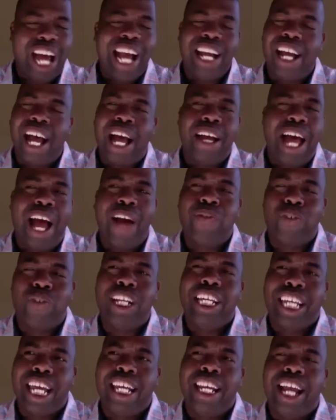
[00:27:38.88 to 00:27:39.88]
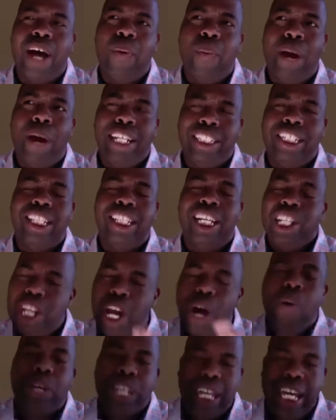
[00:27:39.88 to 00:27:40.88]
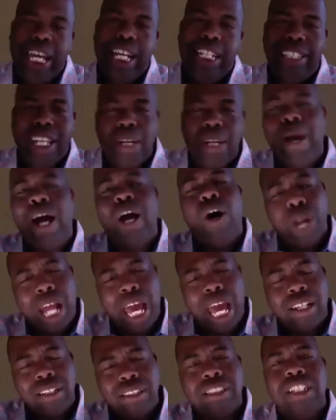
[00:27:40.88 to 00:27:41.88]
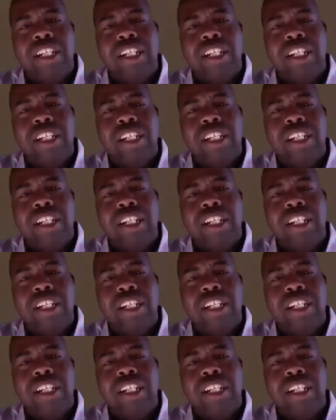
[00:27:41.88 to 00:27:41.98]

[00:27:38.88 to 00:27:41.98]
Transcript: I really cannot wait to the no kids in my own house.